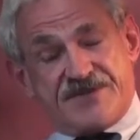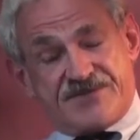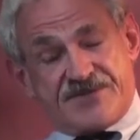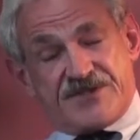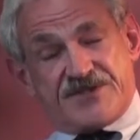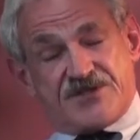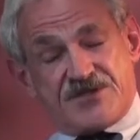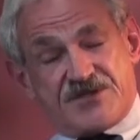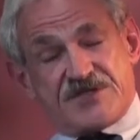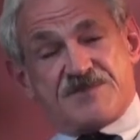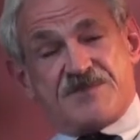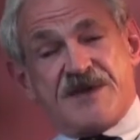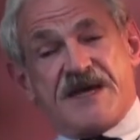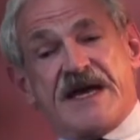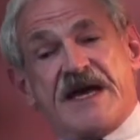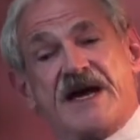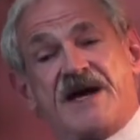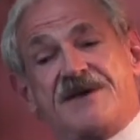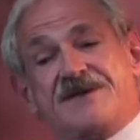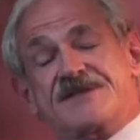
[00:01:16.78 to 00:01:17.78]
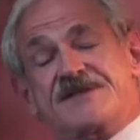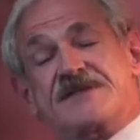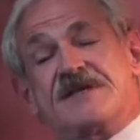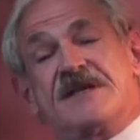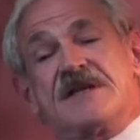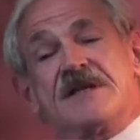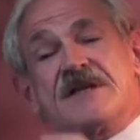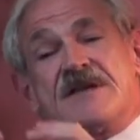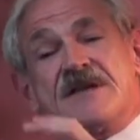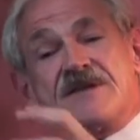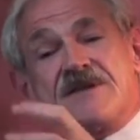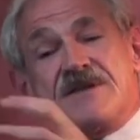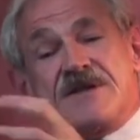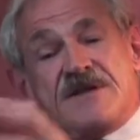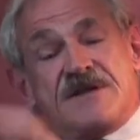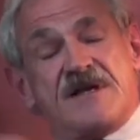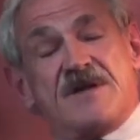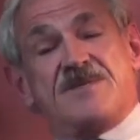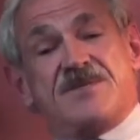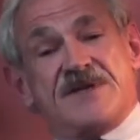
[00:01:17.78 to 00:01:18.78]
your spouse, the
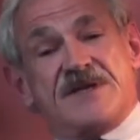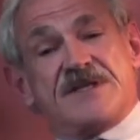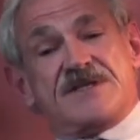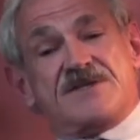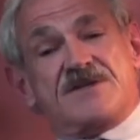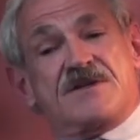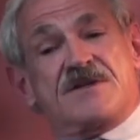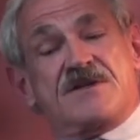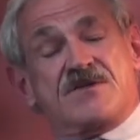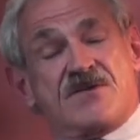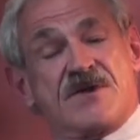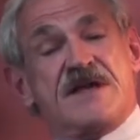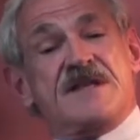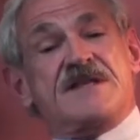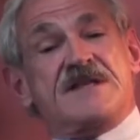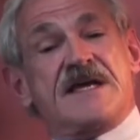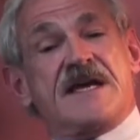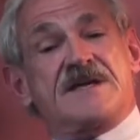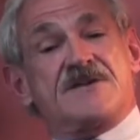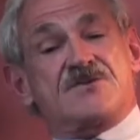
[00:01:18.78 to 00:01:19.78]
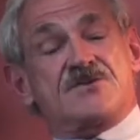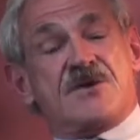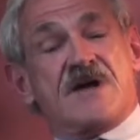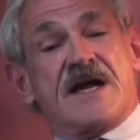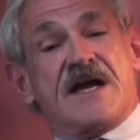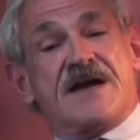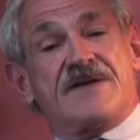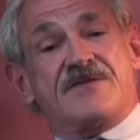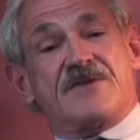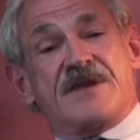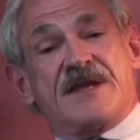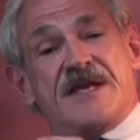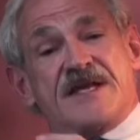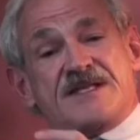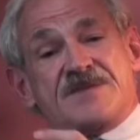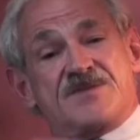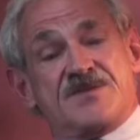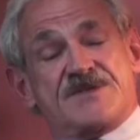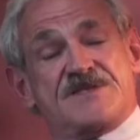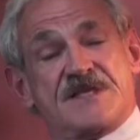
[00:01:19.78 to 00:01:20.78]
company is going to rate that driver
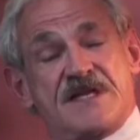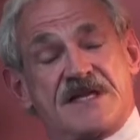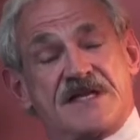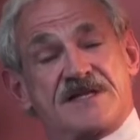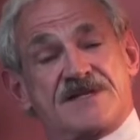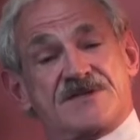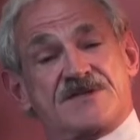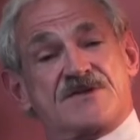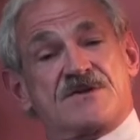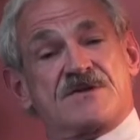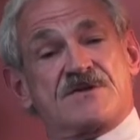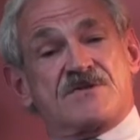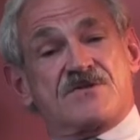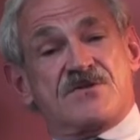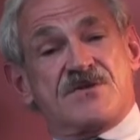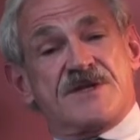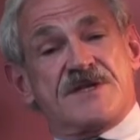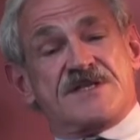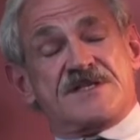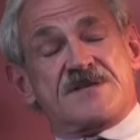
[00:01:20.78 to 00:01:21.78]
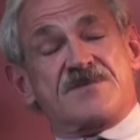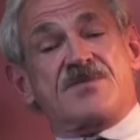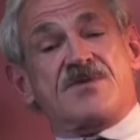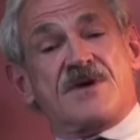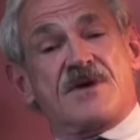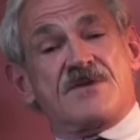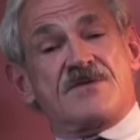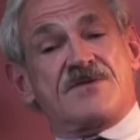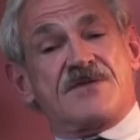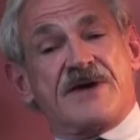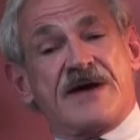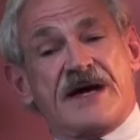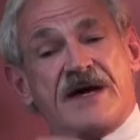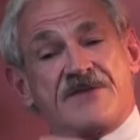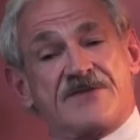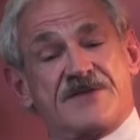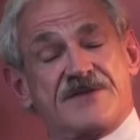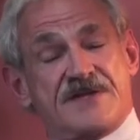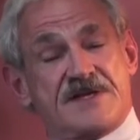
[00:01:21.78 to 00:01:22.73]
as presenting a certain risk profile for